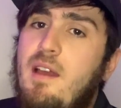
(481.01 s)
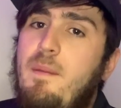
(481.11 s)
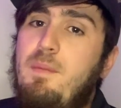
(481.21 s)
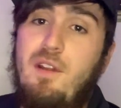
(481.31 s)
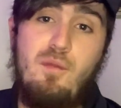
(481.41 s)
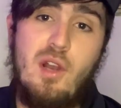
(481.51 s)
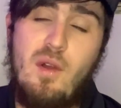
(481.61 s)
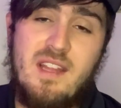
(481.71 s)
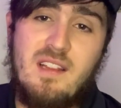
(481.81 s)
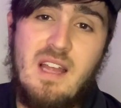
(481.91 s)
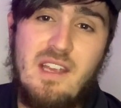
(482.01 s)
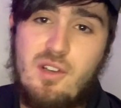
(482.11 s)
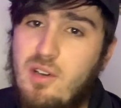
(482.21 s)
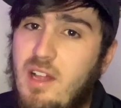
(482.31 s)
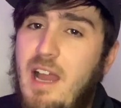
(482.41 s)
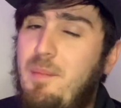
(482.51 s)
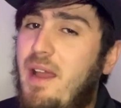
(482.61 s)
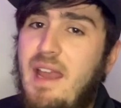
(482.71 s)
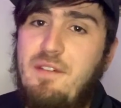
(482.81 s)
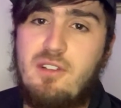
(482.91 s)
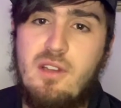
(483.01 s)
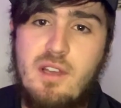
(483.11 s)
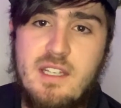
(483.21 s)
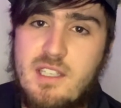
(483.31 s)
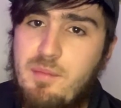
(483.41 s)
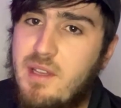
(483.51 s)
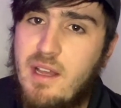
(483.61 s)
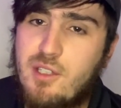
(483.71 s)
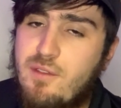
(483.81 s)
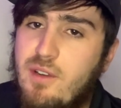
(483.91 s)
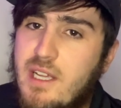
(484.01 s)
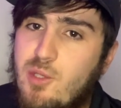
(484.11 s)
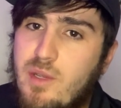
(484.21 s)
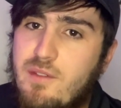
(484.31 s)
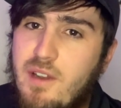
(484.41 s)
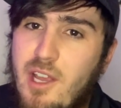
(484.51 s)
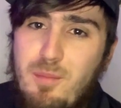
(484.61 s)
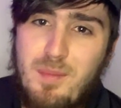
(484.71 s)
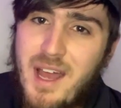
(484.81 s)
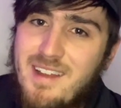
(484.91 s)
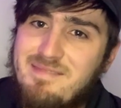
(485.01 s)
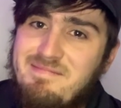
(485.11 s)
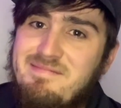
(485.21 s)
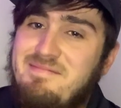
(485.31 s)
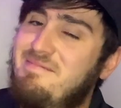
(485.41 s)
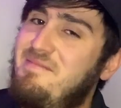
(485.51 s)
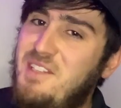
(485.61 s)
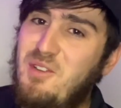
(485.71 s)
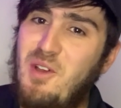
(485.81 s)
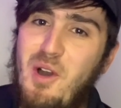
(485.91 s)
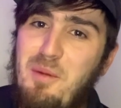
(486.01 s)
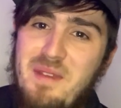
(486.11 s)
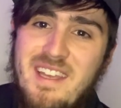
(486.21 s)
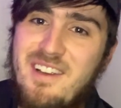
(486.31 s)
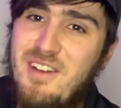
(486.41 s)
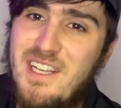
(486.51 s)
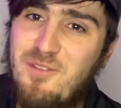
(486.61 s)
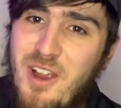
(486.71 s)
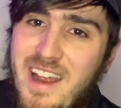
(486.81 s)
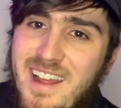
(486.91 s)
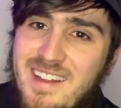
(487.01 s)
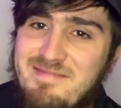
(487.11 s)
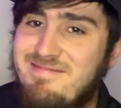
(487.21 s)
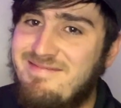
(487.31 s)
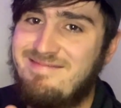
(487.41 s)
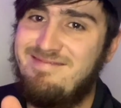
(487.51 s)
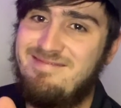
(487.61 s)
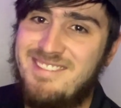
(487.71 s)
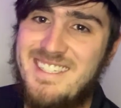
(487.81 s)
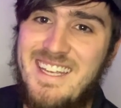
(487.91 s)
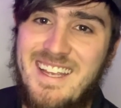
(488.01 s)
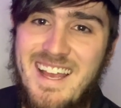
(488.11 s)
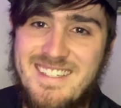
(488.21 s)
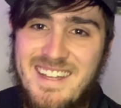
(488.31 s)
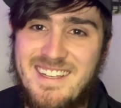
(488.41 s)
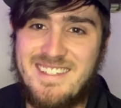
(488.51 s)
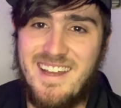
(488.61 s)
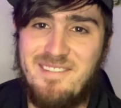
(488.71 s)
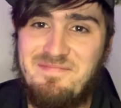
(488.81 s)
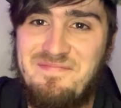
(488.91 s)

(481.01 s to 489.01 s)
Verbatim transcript: But if we don't hit the like goal, I might have to look at something else for next week's video. But you know I'll be here next Friday. See you guys next time.